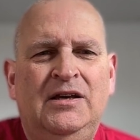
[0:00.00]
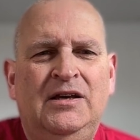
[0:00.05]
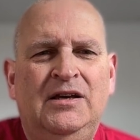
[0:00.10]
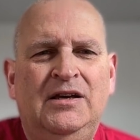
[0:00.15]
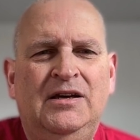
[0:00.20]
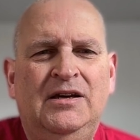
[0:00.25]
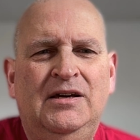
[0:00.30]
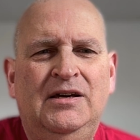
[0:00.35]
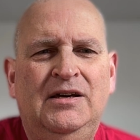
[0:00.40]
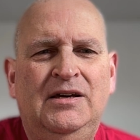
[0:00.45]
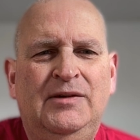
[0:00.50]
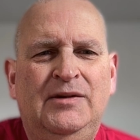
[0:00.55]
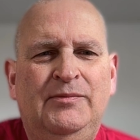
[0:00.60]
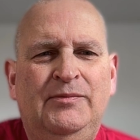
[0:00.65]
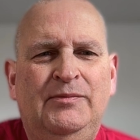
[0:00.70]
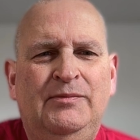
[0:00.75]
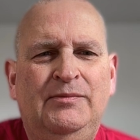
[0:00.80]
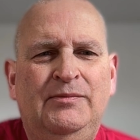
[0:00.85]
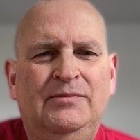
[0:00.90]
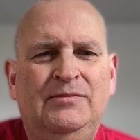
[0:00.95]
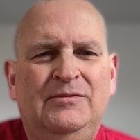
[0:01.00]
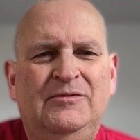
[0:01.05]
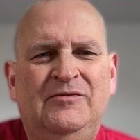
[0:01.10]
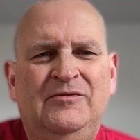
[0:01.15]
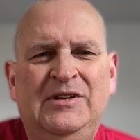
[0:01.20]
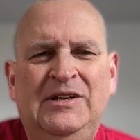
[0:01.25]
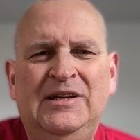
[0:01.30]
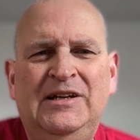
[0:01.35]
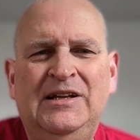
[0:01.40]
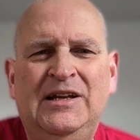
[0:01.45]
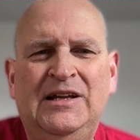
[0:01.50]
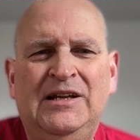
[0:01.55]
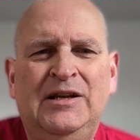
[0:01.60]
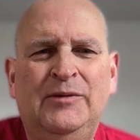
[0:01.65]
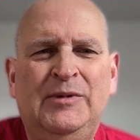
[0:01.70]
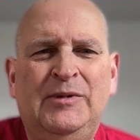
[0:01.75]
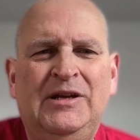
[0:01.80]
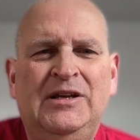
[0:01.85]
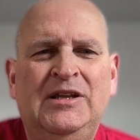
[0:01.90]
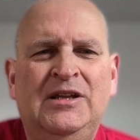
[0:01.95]
Um, feeling a
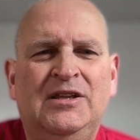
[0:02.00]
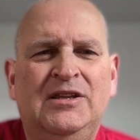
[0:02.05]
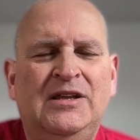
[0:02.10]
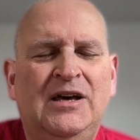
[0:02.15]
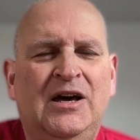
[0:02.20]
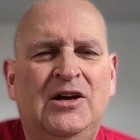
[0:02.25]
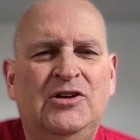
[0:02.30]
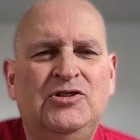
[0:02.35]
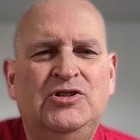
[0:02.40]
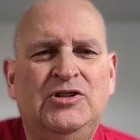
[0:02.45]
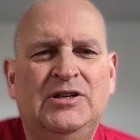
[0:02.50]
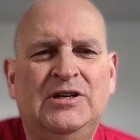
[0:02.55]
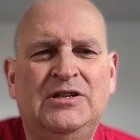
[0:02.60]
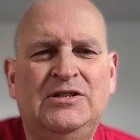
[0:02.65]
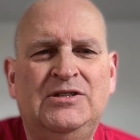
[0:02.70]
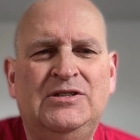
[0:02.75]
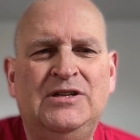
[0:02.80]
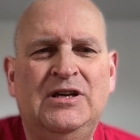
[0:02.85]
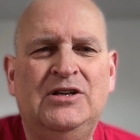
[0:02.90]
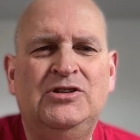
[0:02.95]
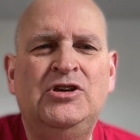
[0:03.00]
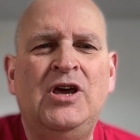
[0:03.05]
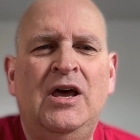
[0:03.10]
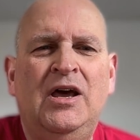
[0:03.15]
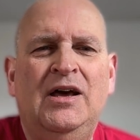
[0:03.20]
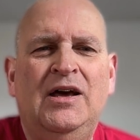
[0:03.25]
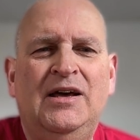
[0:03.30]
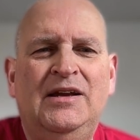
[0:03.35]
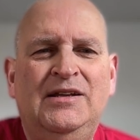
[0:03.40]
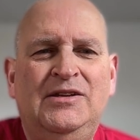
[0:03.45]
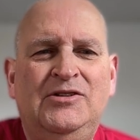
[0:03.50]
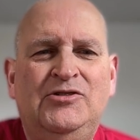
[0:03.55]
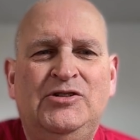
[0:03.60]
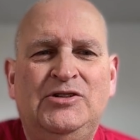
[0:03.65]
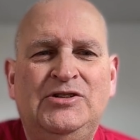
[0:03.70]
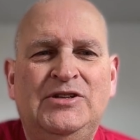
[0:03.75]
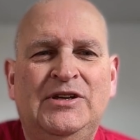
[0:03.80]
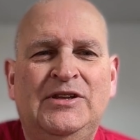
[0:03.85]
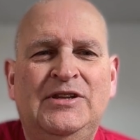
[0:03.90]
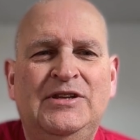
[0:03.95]
little bit lethargic and such. And
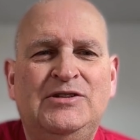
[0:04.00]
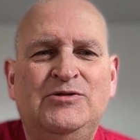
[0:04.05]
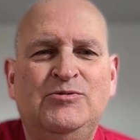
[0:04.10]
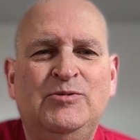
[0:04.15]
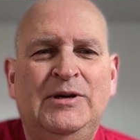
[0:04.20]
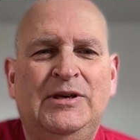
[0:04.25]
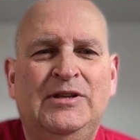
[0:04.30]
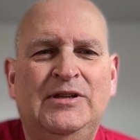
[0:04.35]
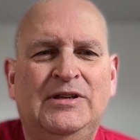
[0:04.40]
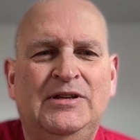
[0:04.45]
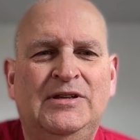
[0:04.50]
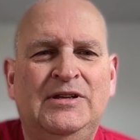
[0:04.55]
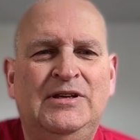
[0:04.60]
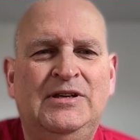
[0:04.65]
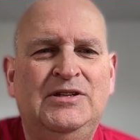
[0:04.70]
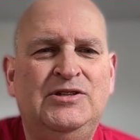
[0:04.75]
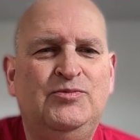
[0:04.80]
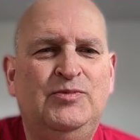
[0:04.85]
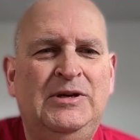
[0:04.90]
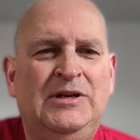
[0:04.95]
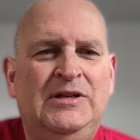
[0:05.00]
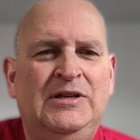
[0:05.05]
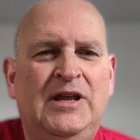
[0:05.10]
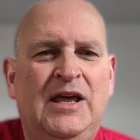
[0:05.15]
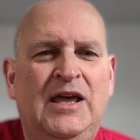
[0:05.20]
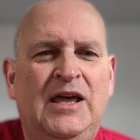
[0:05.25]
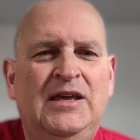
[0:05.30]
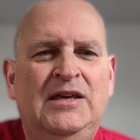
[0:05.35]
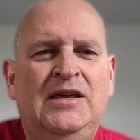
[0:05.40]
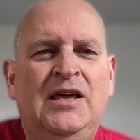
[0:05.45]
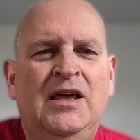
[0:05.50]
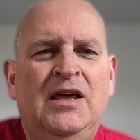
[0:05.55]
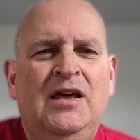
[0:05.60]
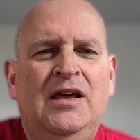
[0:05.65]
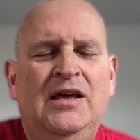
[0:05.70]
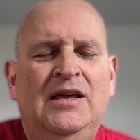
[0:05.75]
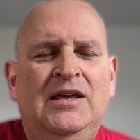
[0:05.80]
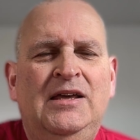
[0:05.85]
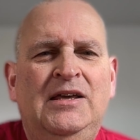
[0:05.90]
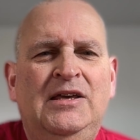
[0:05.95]
interesting this week that there's been a
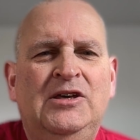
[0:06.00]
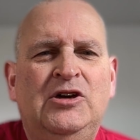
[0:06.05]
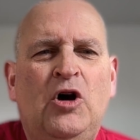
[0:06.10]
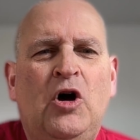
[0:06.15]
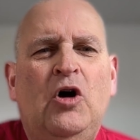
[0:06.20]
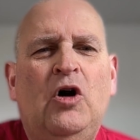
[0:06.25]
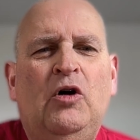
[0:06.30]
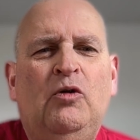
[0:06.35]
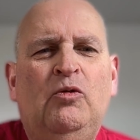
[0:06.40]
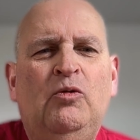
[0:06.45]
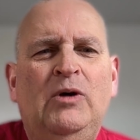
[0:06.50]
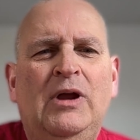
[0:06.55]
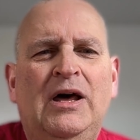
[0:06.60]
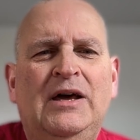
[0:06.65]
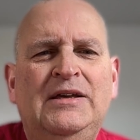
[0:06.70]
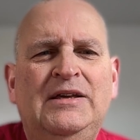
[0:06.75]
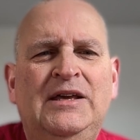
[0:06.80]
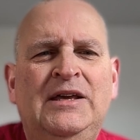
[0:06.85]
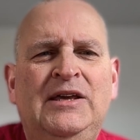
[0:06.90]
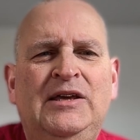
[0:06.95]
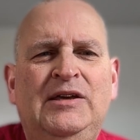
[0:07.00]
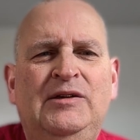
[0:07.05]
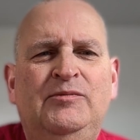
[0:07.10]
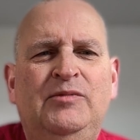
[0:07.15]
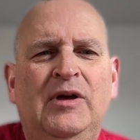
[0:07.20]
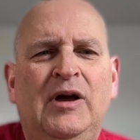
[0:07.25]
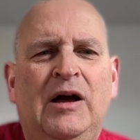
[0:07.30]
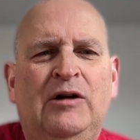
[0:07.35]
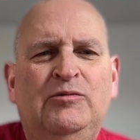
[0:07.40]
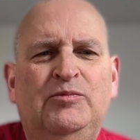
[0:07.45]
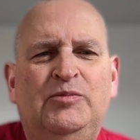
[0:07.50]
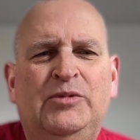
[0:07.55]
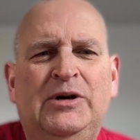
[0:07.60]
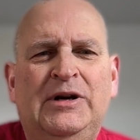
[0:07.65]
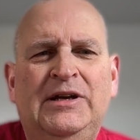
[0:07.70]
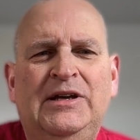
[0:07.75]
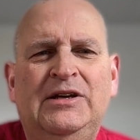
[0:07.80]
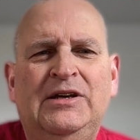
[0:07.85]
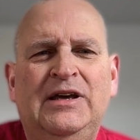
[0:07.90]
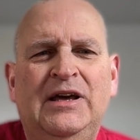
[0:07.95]
E. coli e-
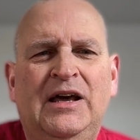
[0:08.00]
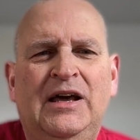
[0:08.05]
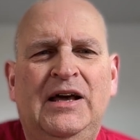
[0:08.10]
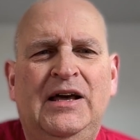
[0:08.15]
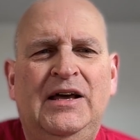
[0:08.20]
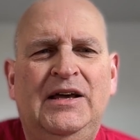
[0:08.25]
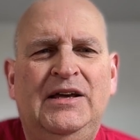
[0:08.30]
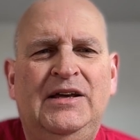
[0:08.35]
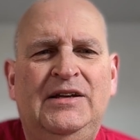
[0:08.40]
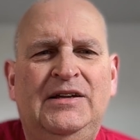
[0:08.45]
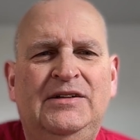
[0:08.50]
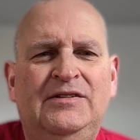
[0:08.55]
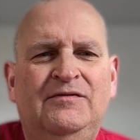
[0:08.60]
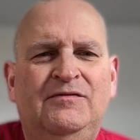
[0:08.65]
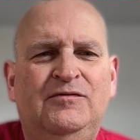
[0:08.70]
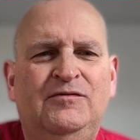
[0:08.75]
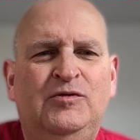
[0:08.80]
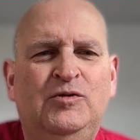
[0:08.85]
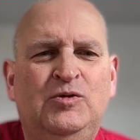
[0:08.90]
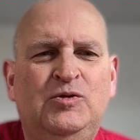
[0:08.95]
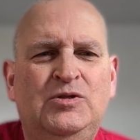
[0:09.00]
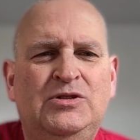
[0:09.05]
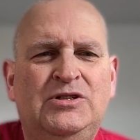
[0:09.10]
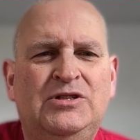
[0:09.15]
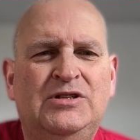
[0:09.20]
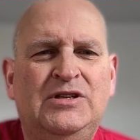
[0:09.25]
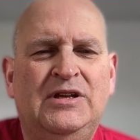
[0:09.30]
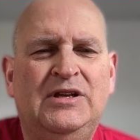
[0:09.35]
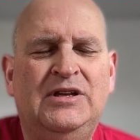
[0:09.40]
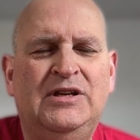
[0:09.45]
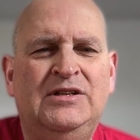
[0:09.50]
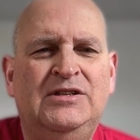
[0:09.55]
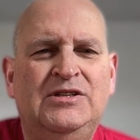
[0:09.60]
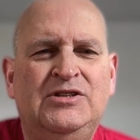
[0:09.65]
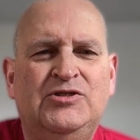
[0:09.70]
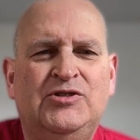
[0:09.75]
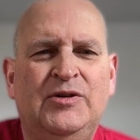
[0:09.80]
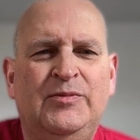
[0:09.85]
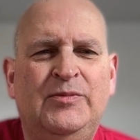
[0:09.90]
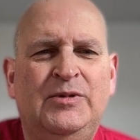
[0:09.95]
outbreak and foods that are
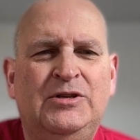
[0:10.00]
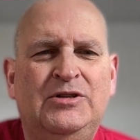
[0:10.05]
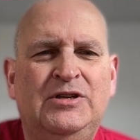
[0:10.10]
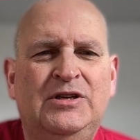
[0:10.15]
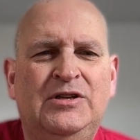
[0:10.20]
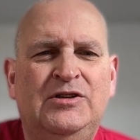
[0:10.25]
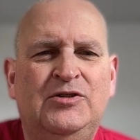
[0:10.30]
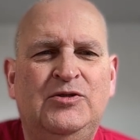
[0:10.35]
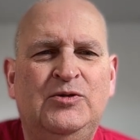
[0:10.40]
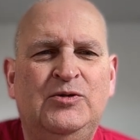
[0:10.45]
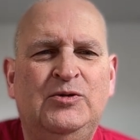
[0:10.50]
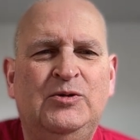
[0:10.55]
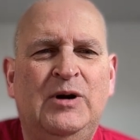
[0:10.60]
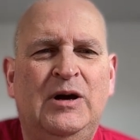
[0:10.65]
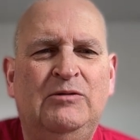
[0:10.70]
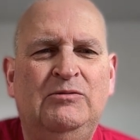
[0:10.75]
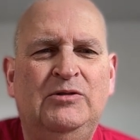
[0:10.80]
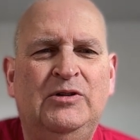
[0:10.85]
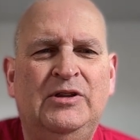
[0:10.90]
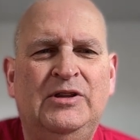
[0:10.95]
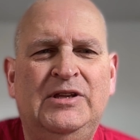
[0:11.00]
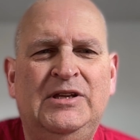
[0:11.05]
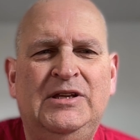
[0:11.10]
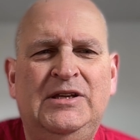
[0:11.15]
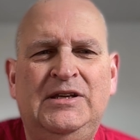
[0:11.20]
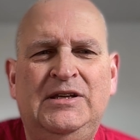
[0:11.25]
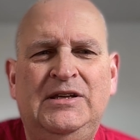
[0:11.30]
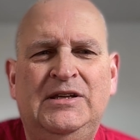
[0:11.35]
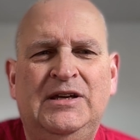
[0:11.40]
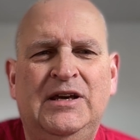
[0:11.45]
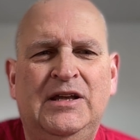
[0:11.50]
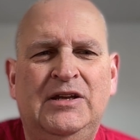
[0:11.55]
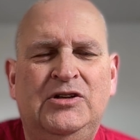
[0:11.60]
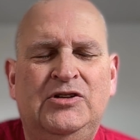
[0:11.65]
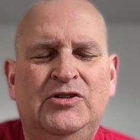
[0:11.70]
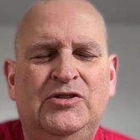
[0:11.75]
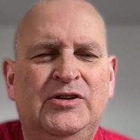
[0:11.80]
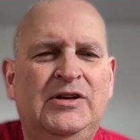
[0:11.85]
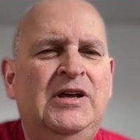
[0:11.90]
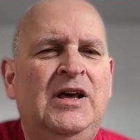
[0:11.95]
distributed throughout the
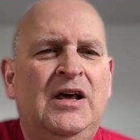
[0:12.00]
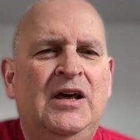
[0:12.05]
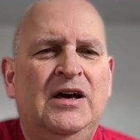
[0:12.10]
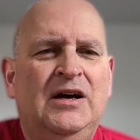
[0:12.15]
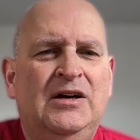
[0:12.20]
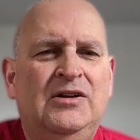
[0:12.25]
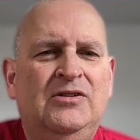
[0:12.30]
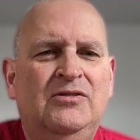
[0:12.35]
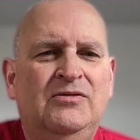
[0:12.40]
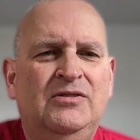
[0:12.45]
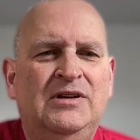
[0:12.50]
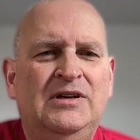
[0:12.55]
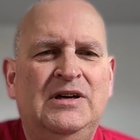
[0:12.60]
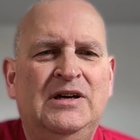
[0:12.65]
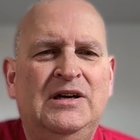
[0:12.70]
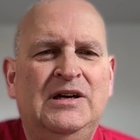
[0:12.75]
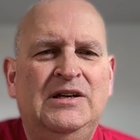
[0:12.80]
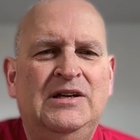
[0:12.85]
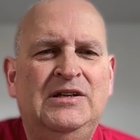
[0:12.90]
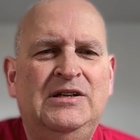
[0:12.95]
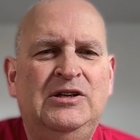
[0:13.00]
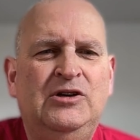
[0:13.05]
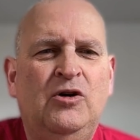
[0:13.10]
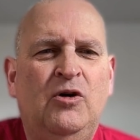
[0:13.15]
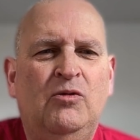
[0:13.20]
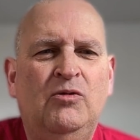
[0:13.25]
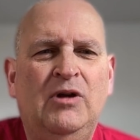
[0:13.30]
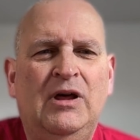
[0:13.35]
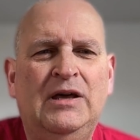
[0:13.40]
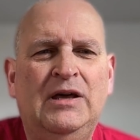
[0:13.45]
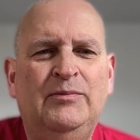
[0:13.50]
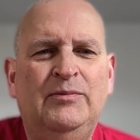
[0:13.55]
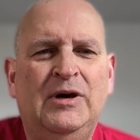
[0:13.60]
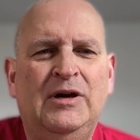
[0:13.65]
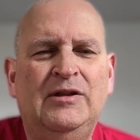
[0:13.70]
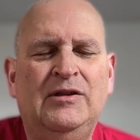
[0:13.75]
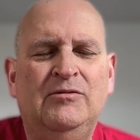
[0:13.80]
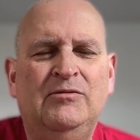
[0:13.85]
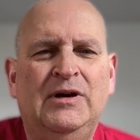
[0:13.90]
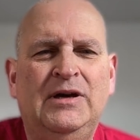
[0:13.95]
country. I don't think I had E. coli,
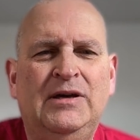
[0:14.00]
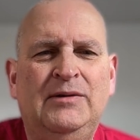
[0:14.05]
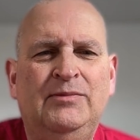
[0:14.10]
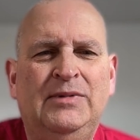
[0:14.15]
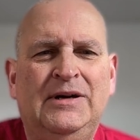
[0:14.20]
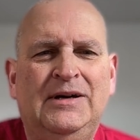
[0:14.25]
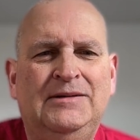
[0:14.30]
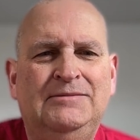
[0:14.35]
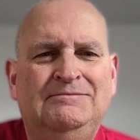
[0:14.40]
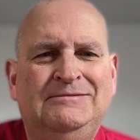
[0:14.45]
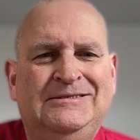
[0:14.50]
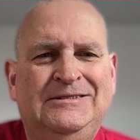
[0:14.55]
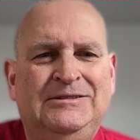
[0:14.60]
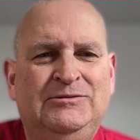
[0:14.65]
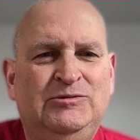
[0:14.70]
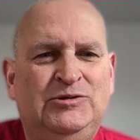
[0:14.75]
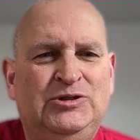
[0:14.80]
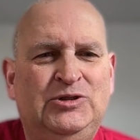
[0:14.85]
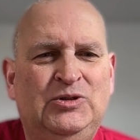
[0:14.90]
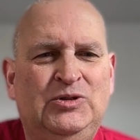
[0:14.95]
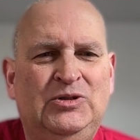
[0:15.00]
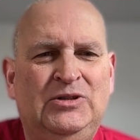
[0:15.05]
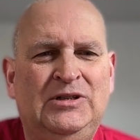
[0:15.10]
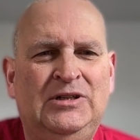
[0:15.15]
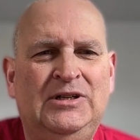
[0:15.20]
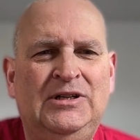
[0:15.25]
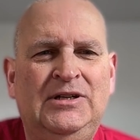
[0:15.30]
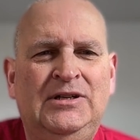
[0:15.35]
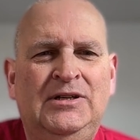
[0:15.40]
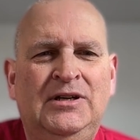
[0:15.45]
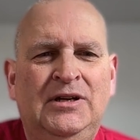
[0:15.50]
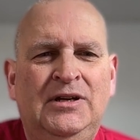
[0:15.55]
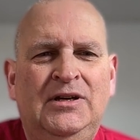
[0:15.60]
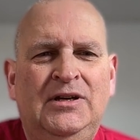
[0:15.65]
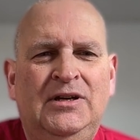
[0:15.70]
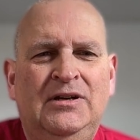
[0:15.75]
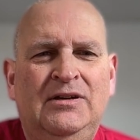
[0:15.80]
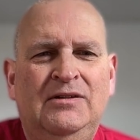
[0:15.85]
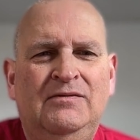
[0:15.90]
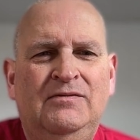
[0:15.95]
by the way, but certainly
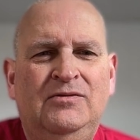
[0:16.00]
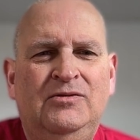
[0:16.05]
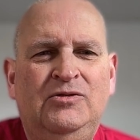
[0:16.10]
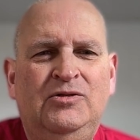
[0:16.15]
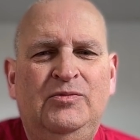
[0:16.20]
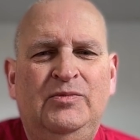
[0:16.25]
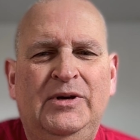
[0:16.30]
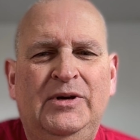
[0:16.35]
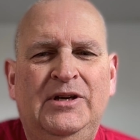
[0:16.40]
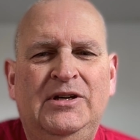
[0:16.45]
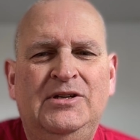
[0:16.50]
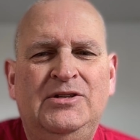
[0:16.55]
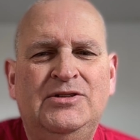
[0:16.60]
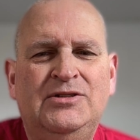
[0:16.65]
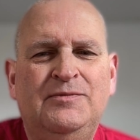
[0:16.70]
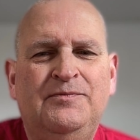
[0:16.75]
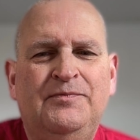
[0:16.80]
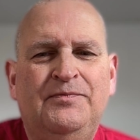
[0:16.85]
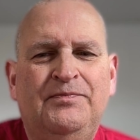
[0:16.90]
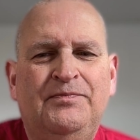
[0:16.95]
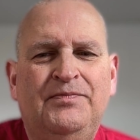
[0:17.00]
food based.